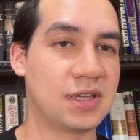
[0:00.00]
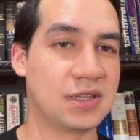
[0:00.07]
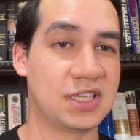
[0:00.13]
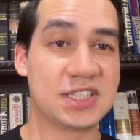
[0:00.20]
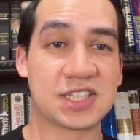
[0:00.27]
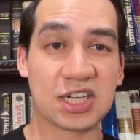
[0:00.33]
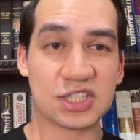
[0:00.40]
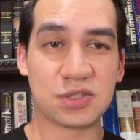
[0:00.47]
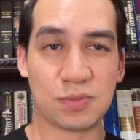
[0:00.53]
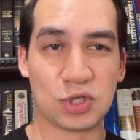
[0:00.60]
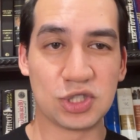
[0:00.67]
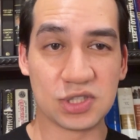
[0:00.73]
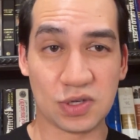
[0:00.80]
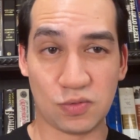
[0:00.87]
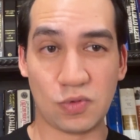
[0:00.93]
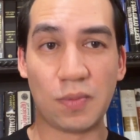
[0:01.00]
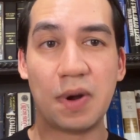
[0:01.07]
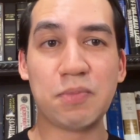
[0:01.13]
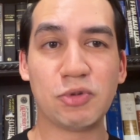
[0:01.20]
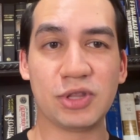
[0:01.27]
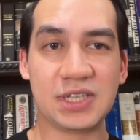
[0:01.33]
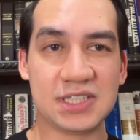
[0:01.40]
these customers
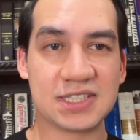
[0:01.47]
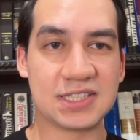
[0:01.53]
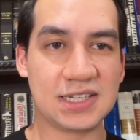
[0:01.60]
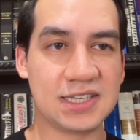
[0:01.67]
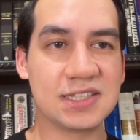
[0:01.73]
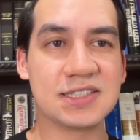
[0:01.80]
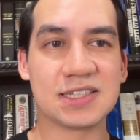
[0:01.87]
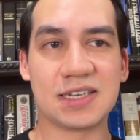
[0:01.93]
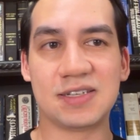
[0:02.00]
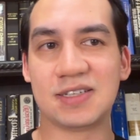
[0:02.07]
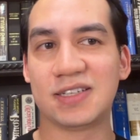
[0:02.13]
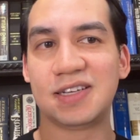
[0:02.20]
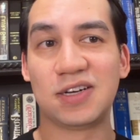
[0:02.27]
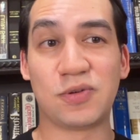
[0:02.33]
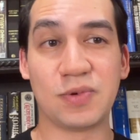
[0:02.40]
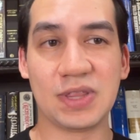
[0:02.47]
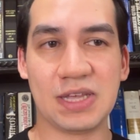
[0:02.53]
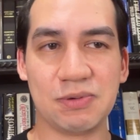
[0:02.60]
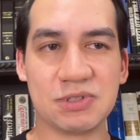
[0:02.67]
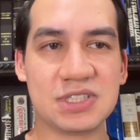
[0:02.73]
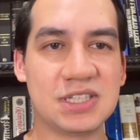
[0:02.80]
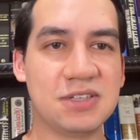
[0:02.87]
remember these things, and when
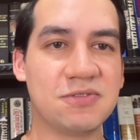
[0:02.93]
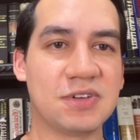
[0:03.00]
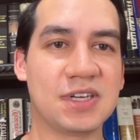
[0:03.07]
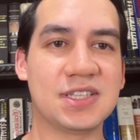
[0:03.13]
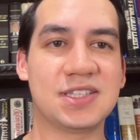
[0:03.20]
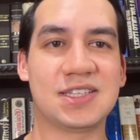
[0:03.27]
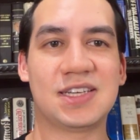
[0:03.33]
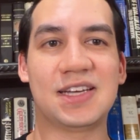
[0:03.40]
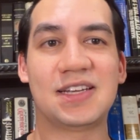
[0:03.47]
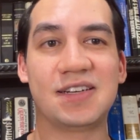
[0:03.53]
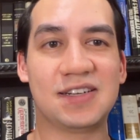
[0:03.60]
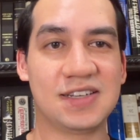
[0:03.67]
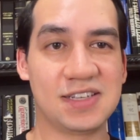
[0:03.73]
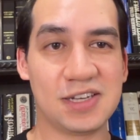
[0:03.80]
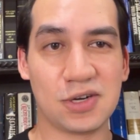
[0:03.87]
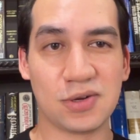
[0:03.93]
they receive it, and